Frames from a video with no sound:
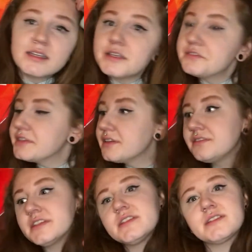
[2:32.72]
Even if
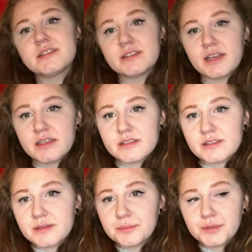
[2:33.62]
it's as
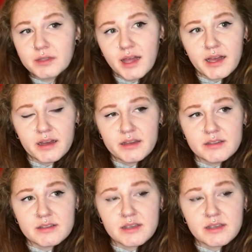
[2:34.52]
simple as